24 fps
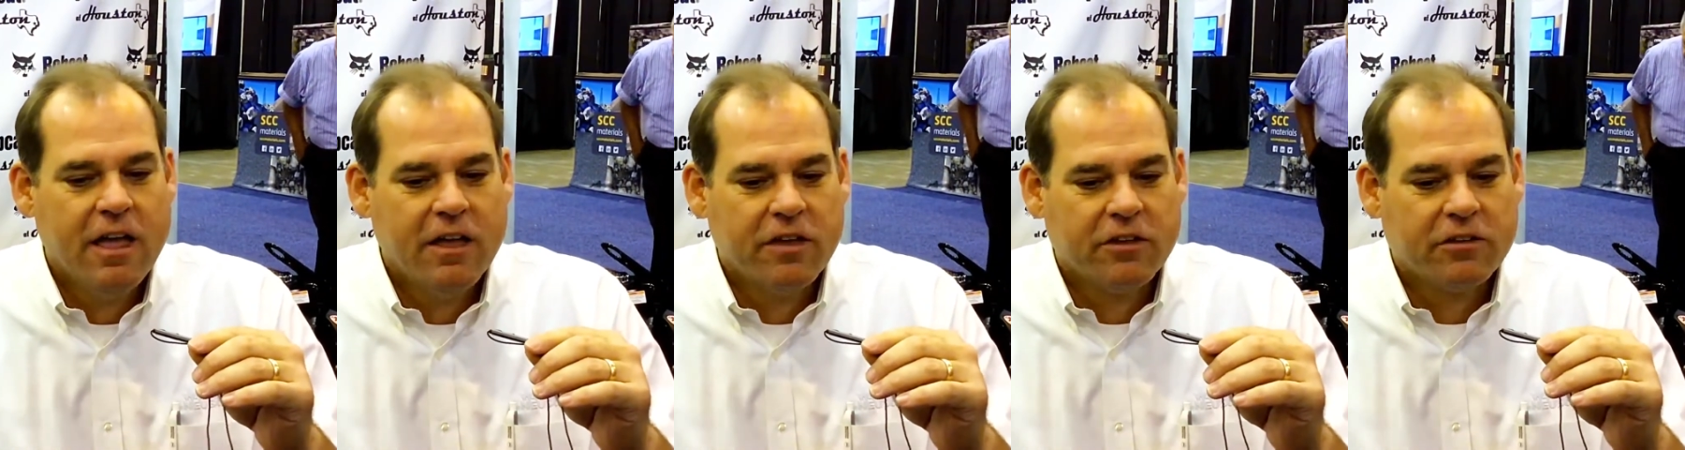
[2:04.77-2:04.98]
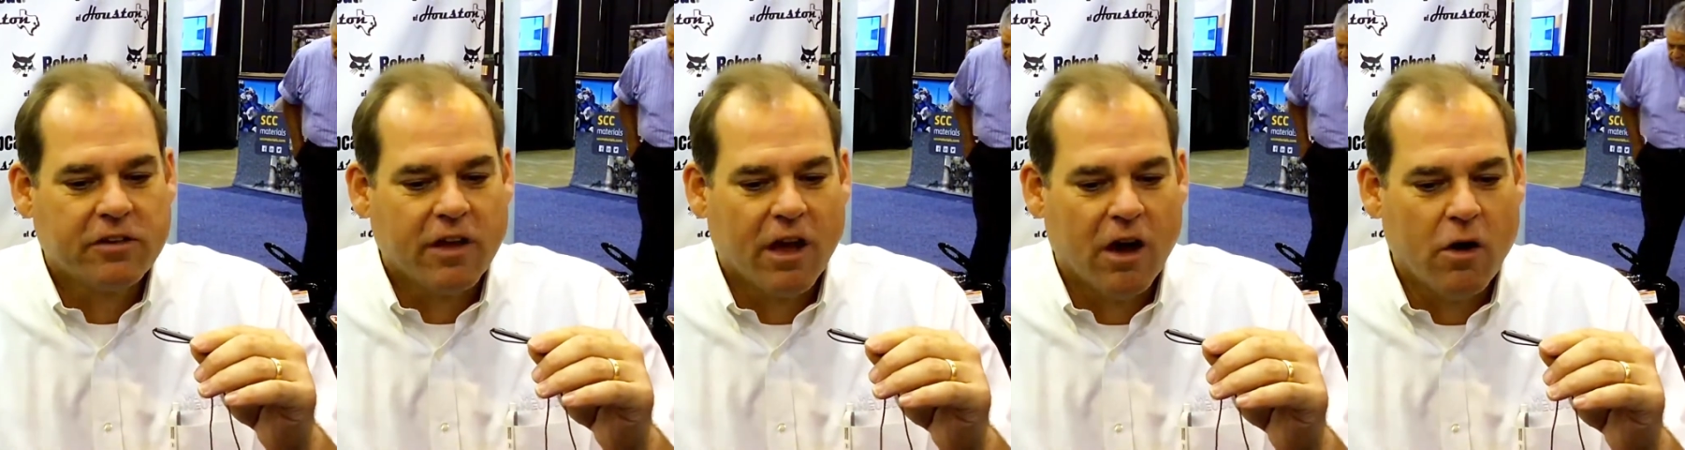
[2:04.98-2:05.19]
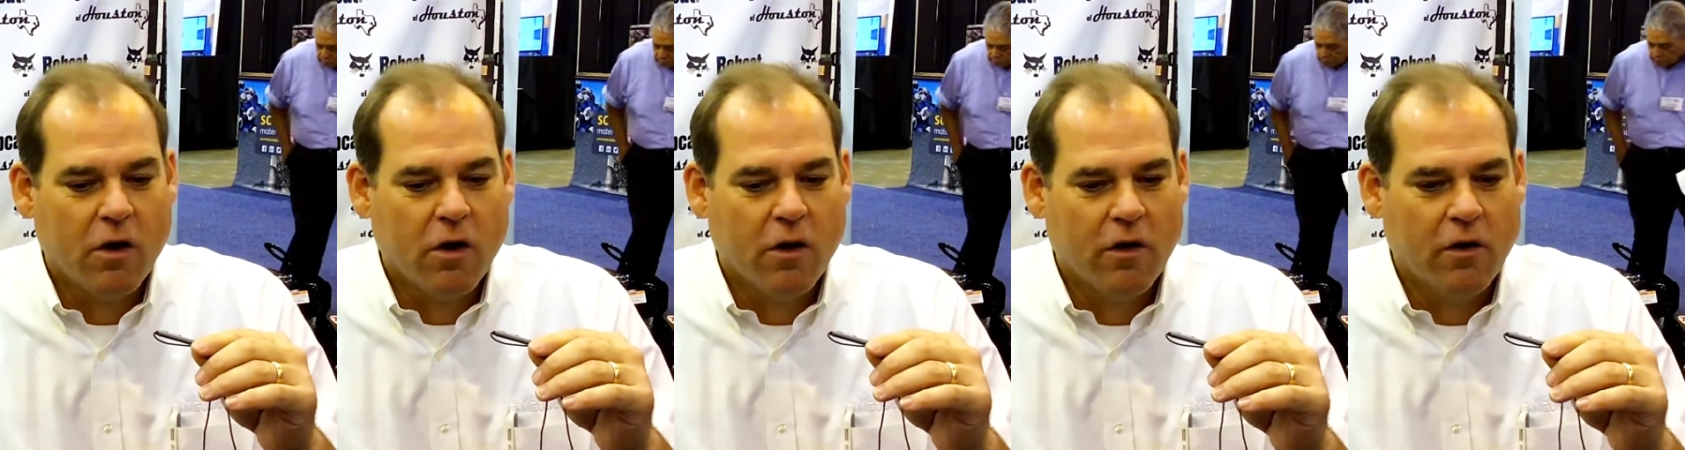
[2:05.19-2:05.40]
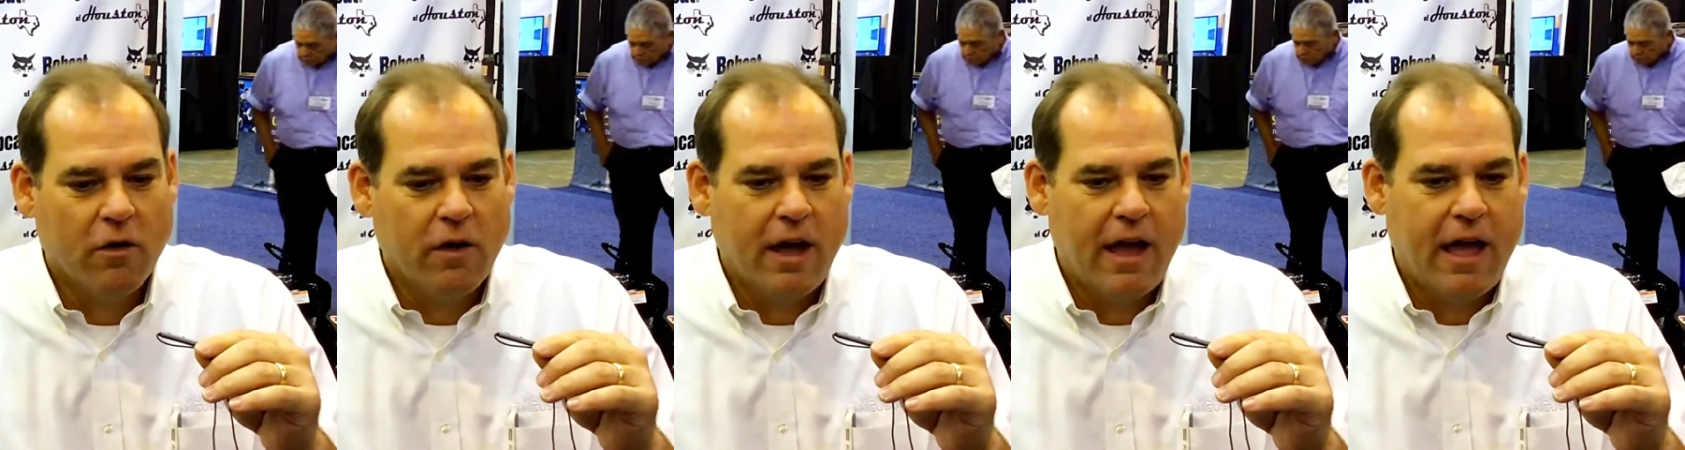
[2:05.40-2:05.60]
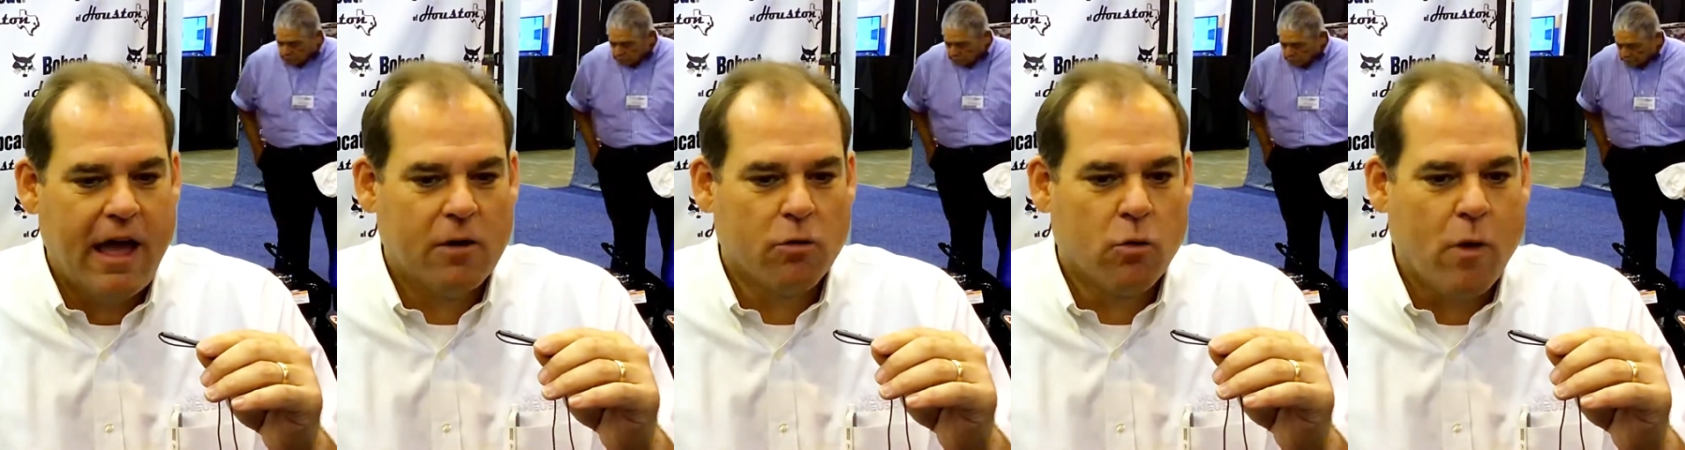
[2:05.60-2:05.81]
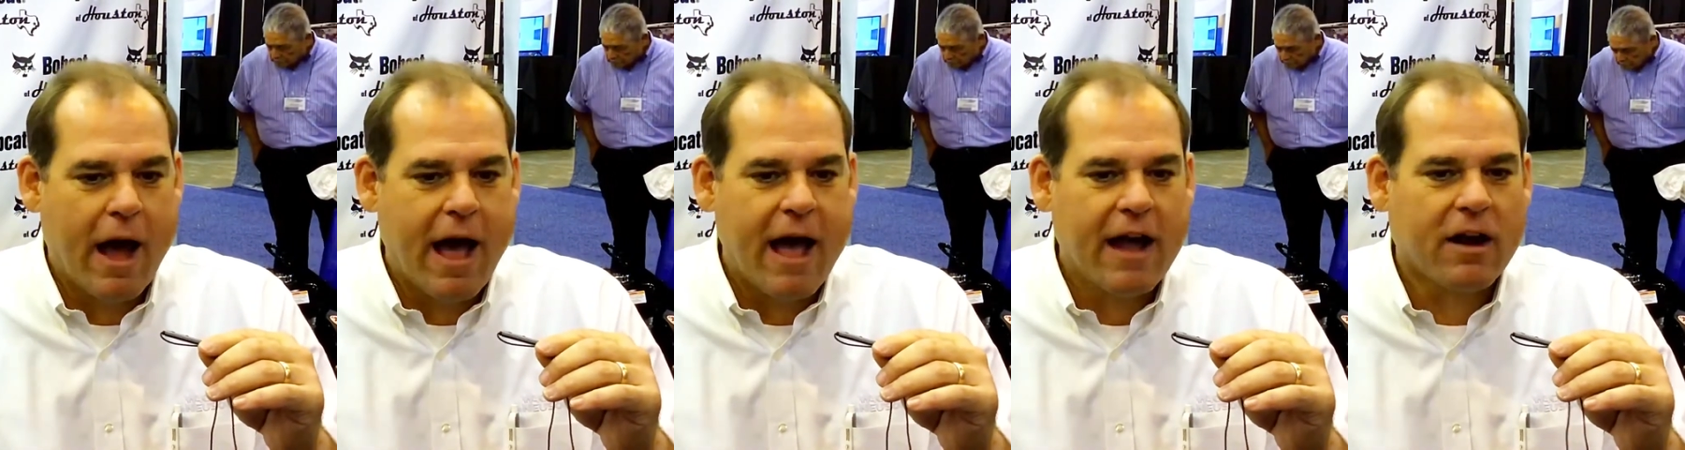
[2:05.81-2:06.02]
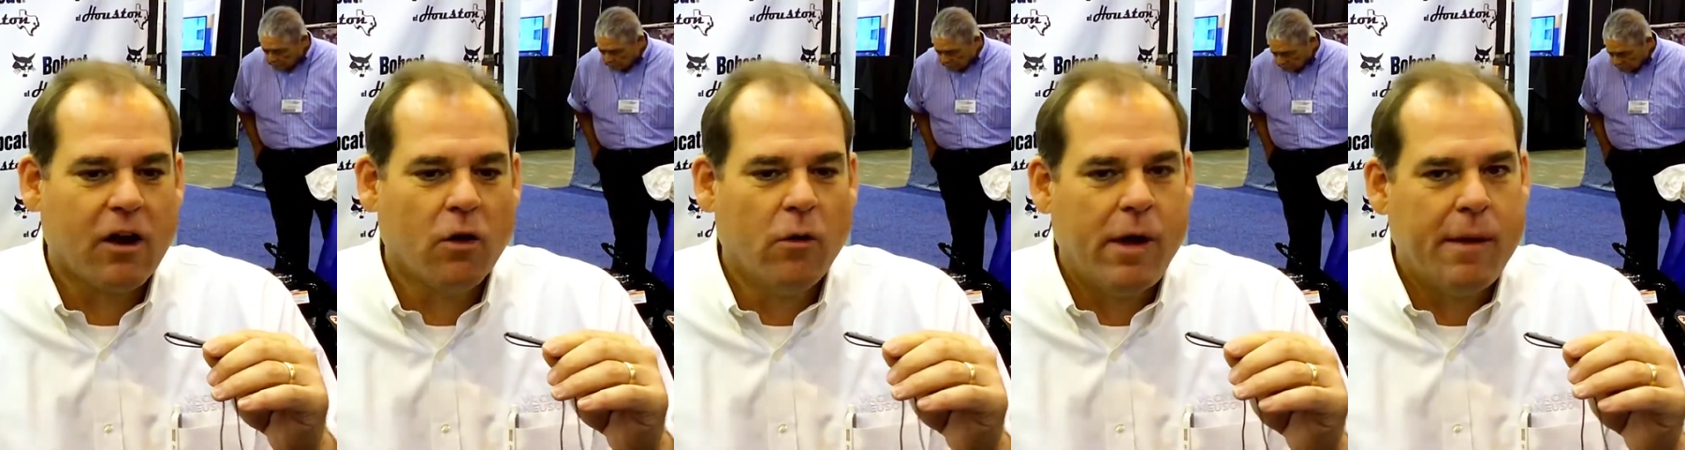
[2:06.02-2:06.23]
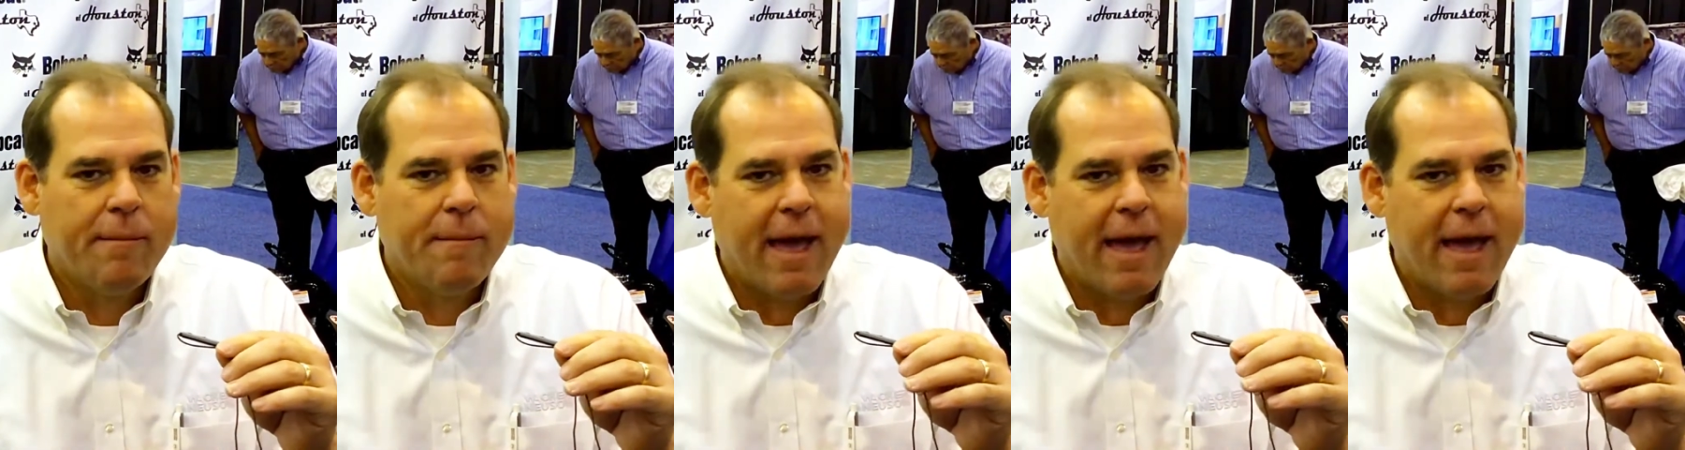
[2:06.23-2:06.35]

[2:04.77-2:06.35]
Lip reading: So at Wagner we